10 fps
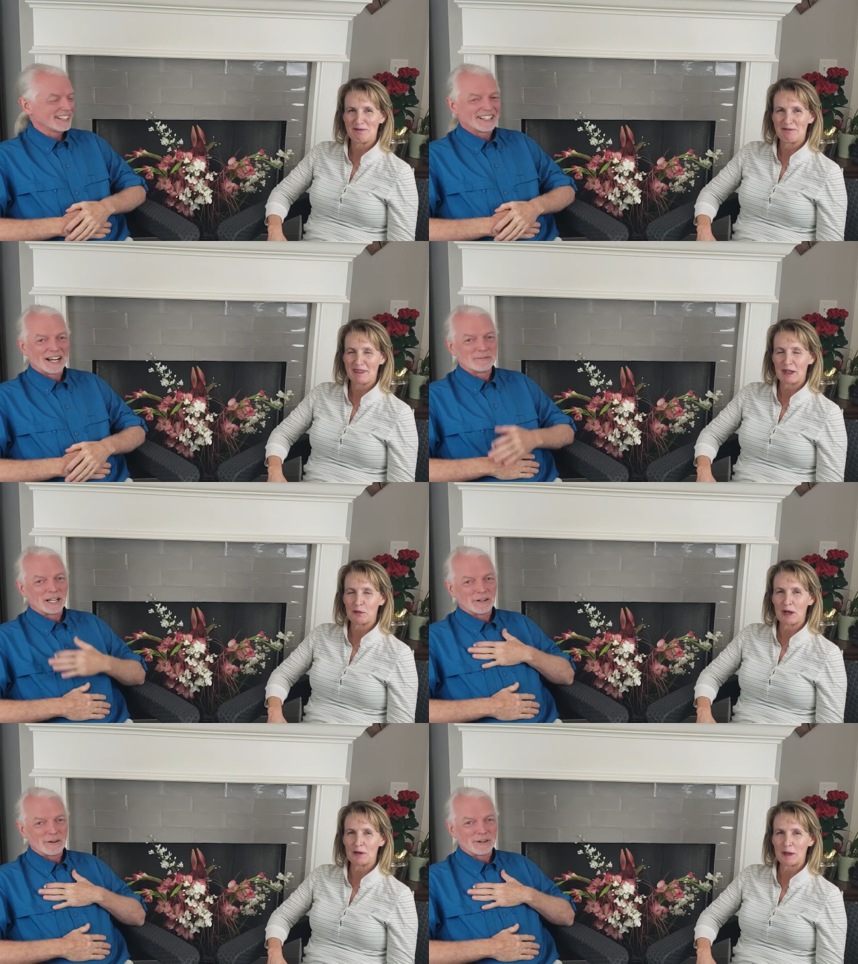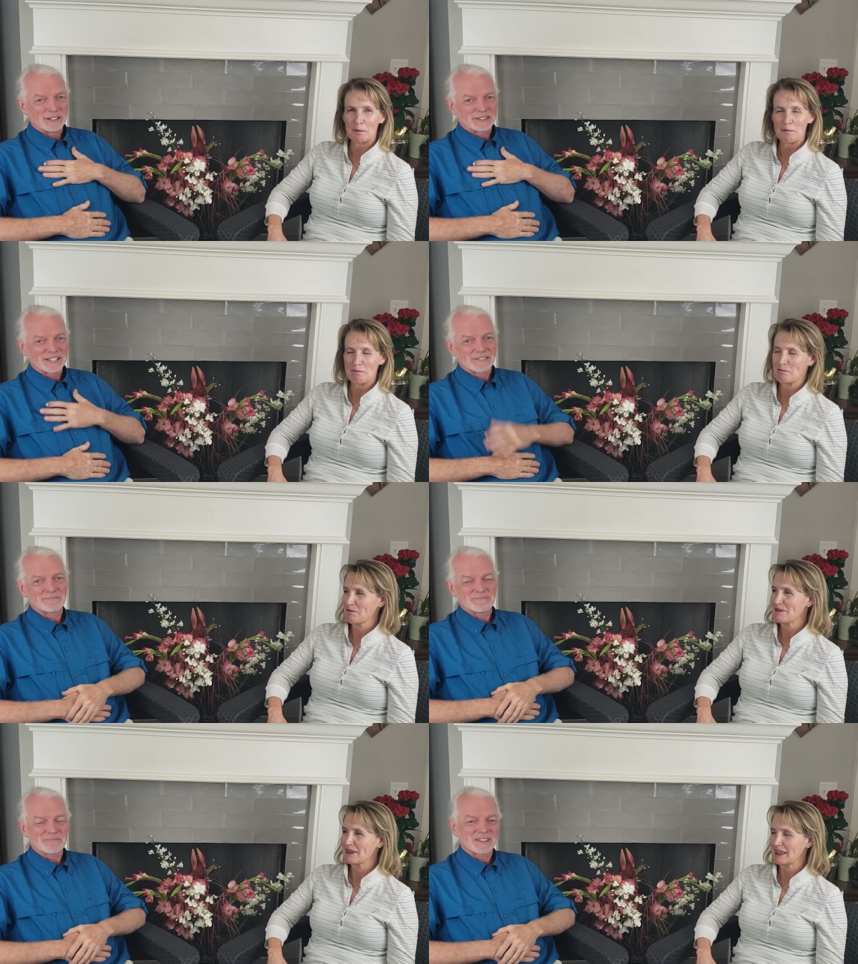Speaker 1: And I'm and Larry welcome. Reynolds.
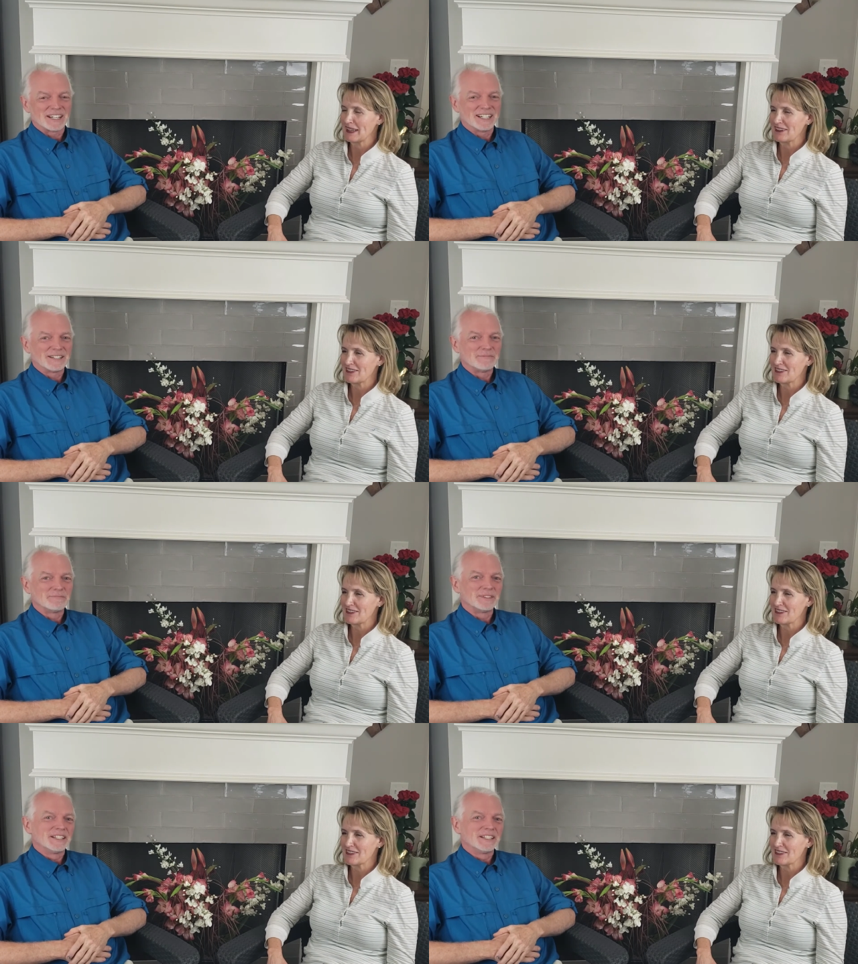Yes. Um,